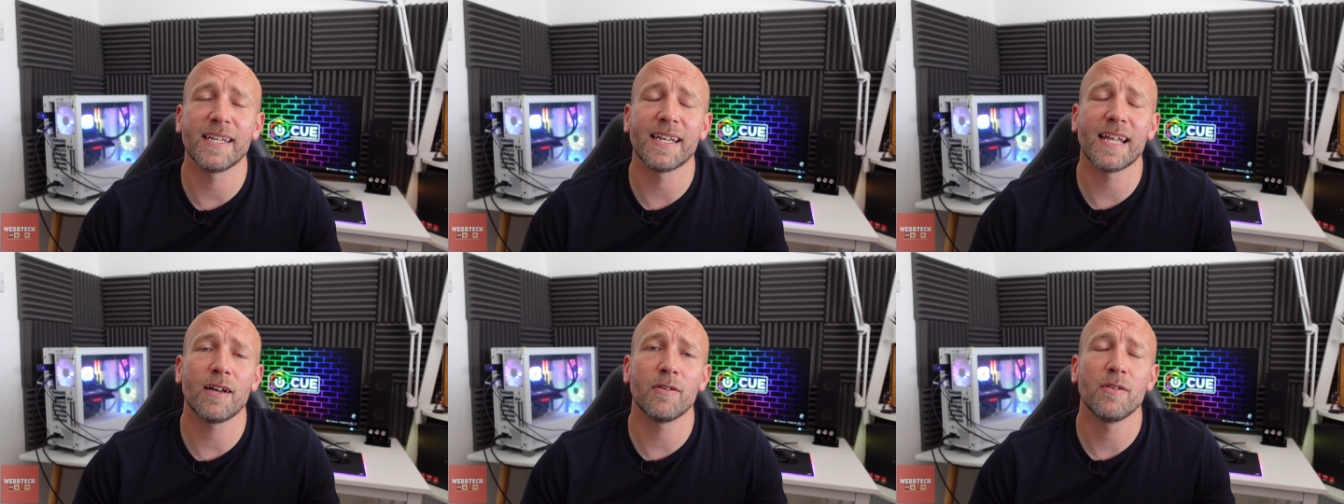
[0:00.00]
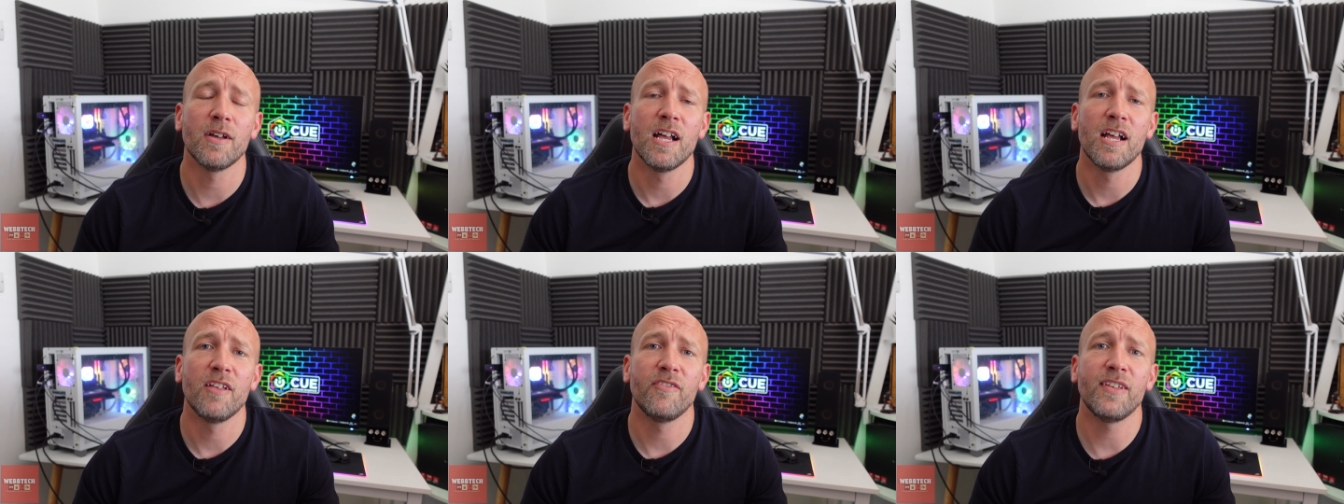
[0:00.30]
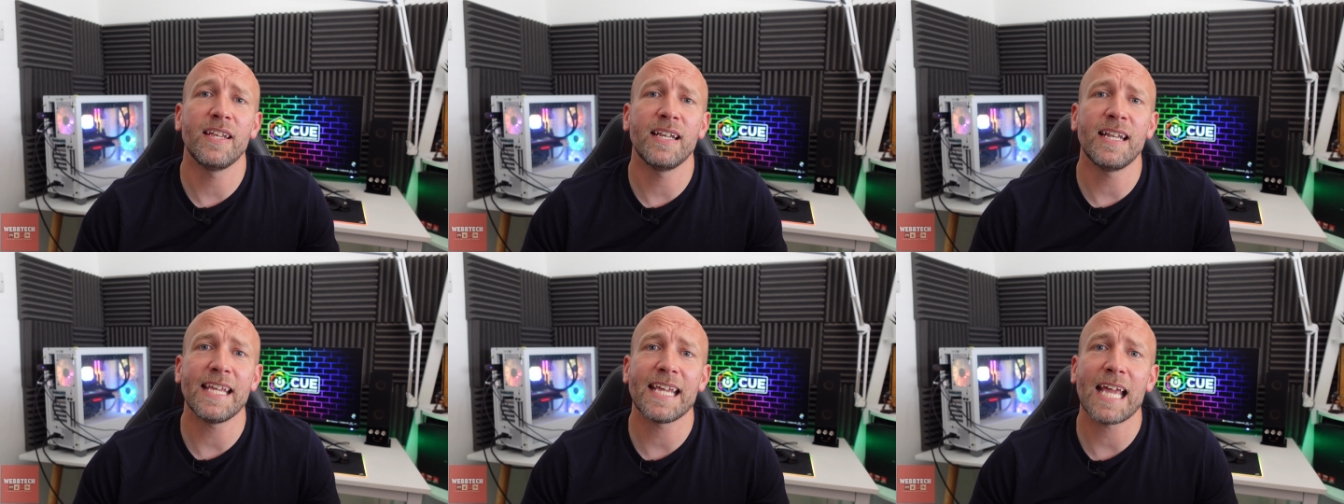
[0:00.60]
Now,
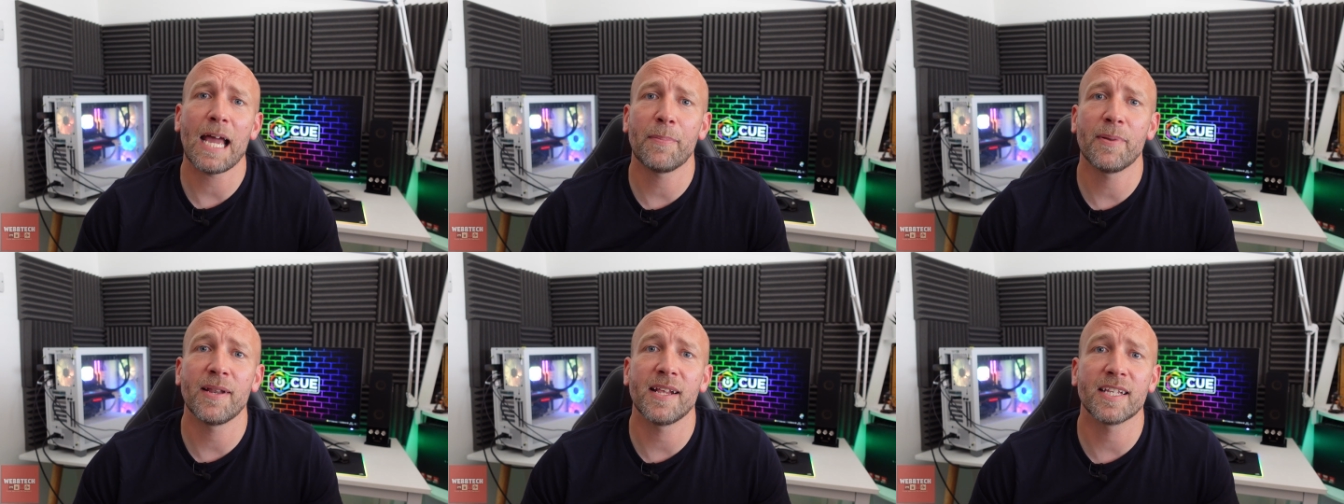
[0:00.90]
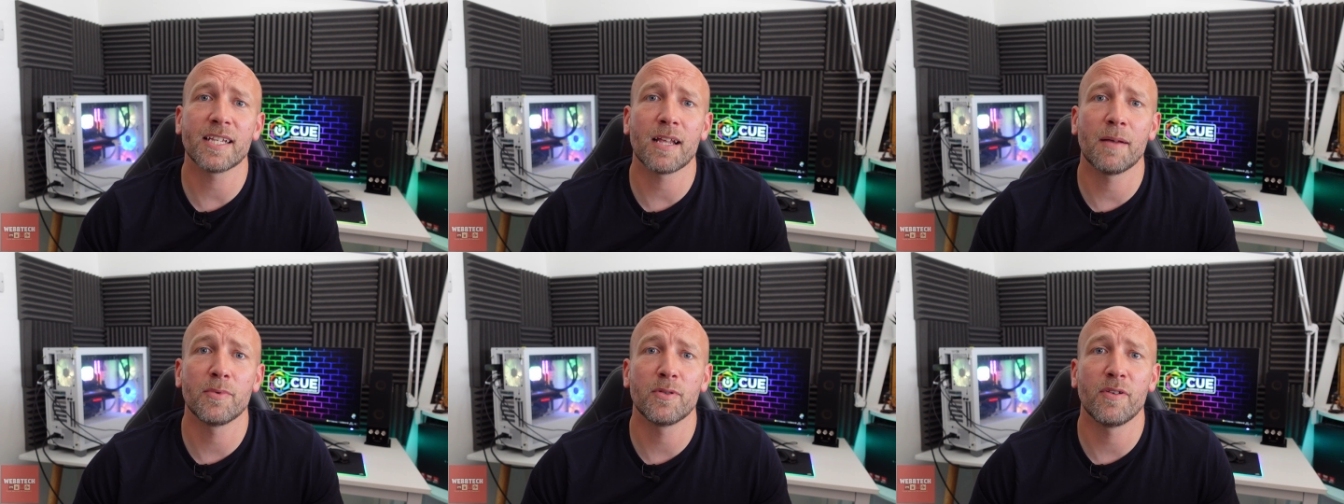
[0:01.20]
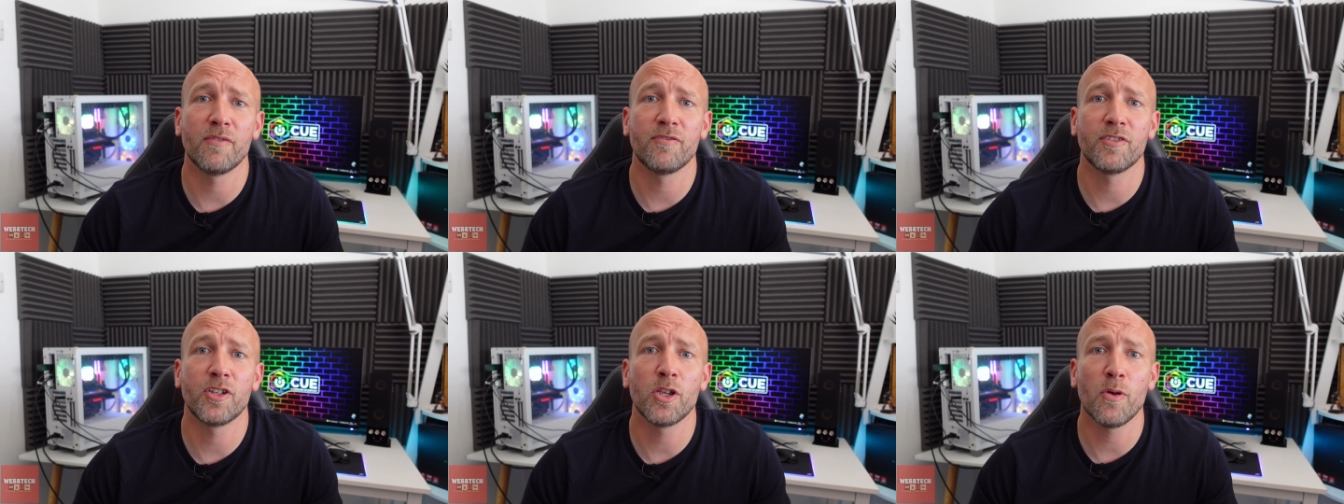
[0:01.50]
the Elite Capellix comes
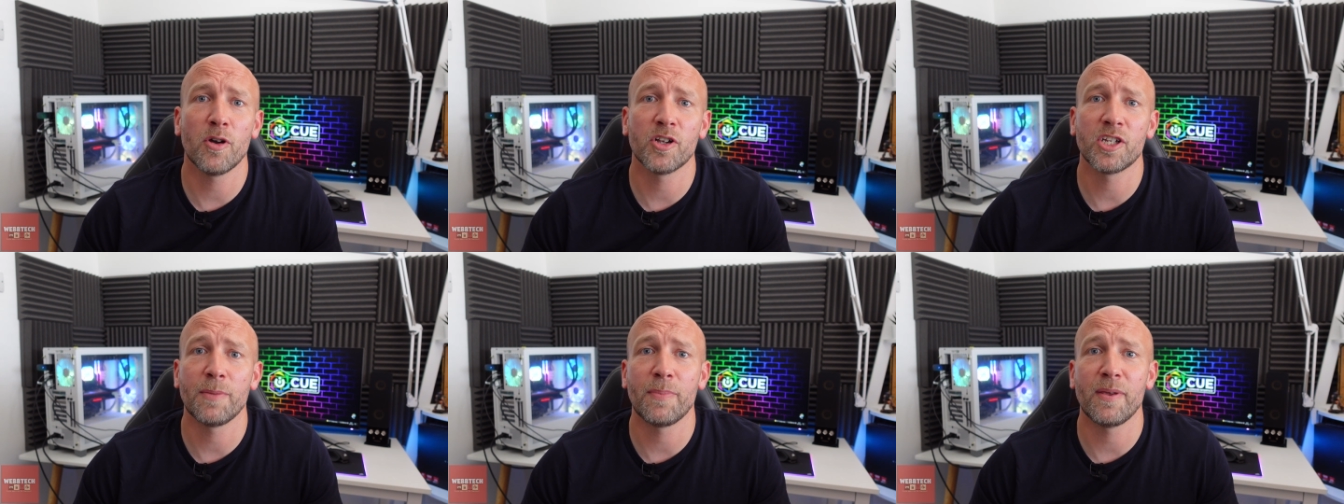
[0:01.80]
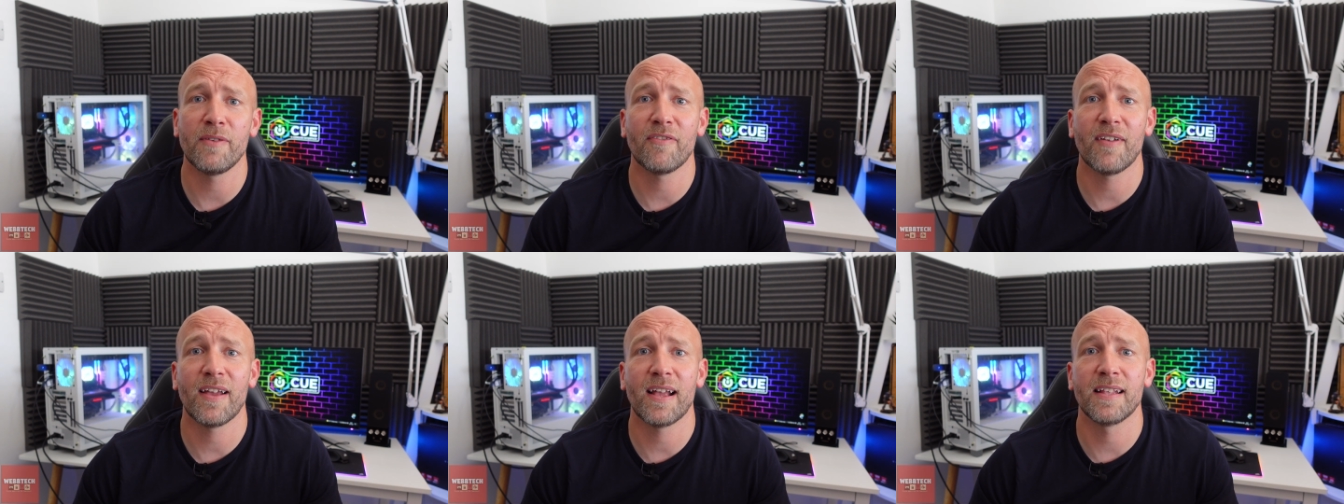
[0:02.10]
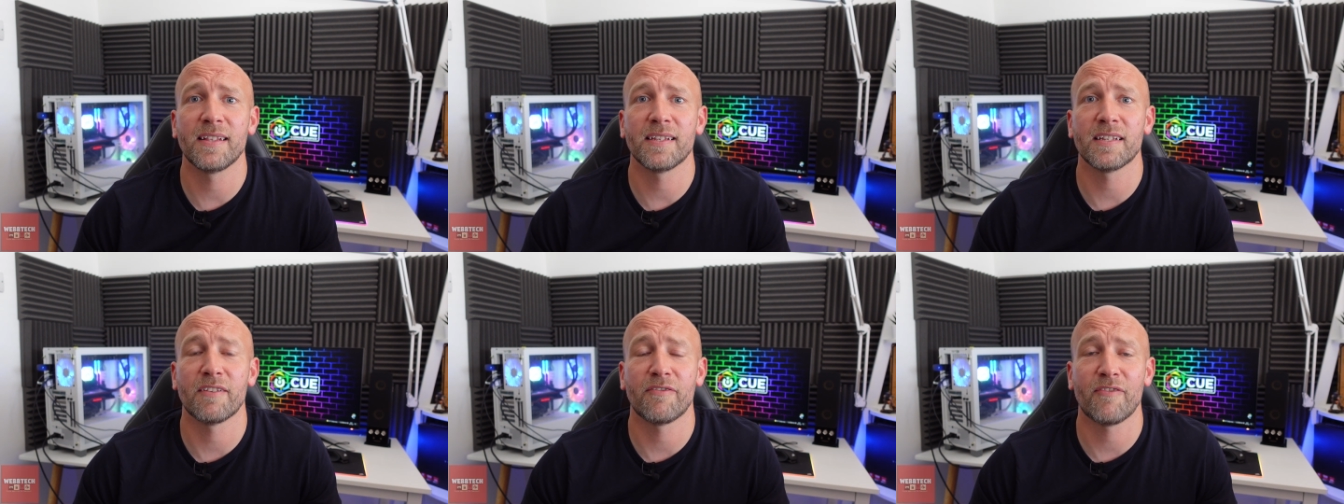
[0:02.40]
with two RGB
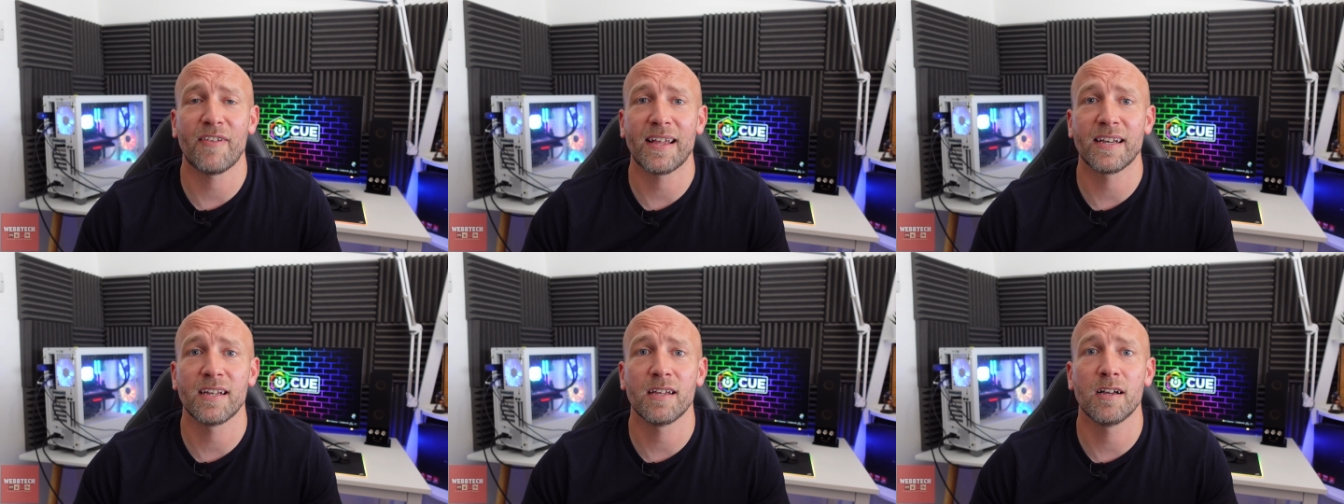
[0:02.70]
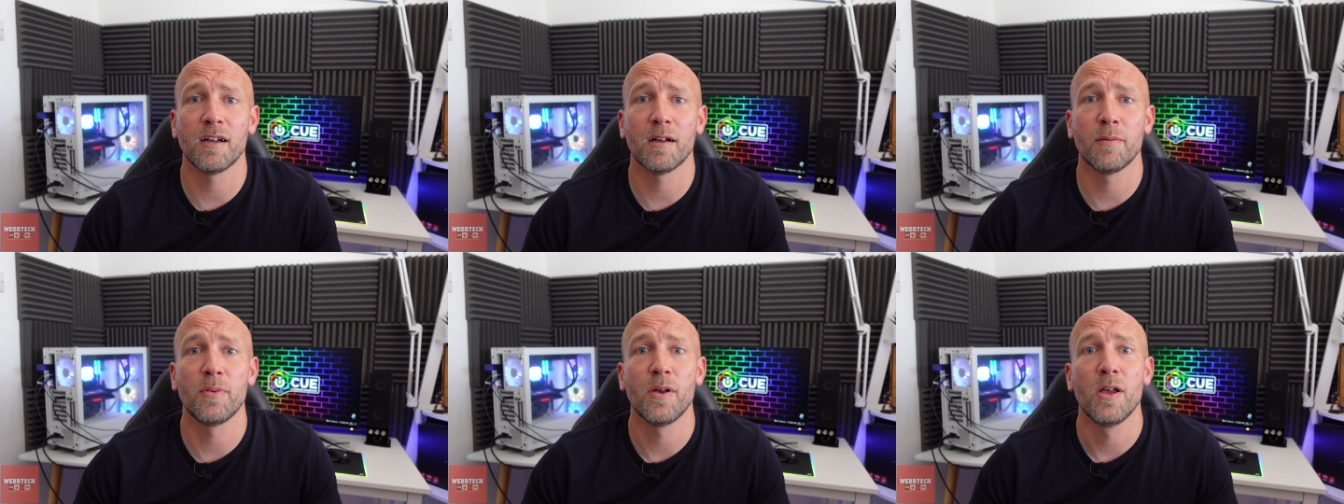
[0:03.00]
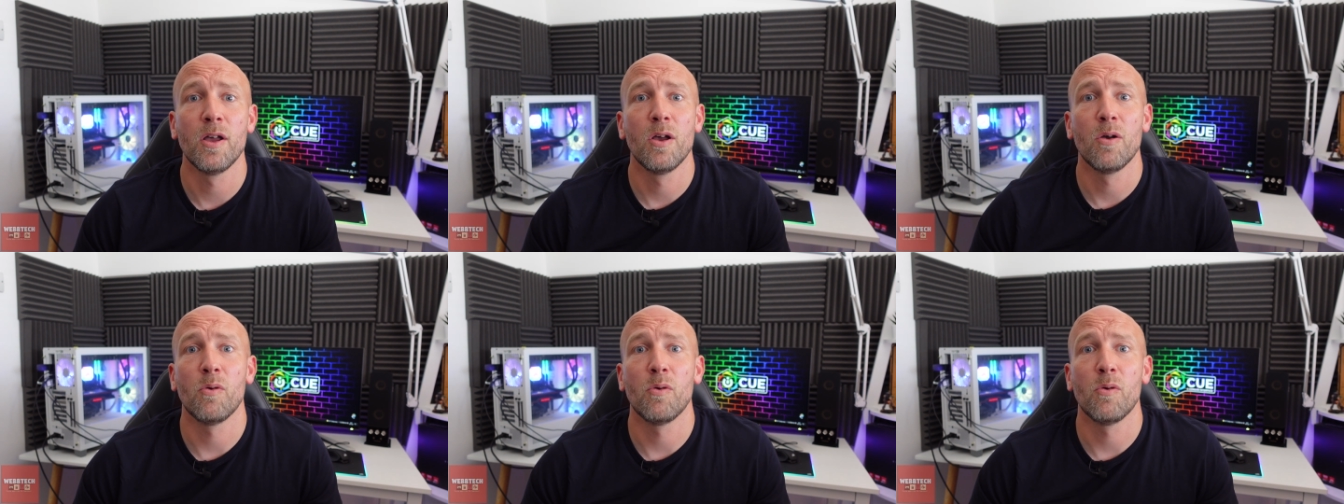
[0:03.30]
fans and a fan hub,